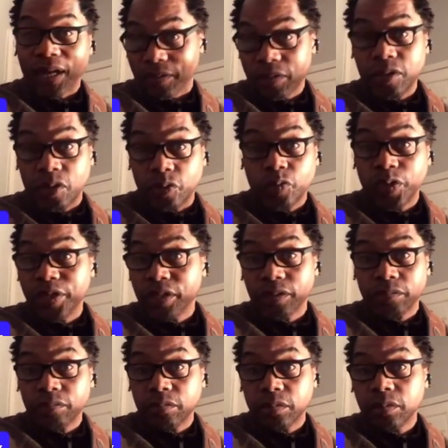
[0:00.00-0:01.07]
We
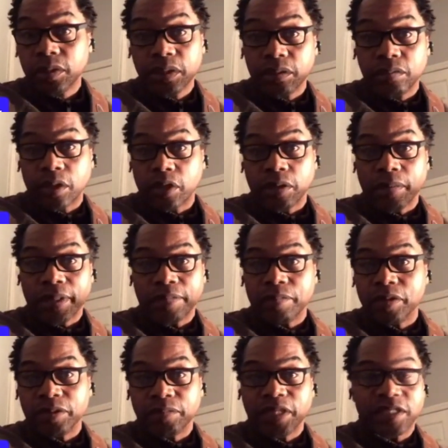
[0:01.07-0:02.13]
didn't learn that
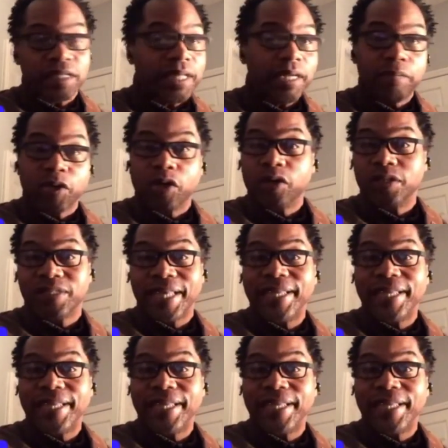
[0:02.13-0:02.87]
much later because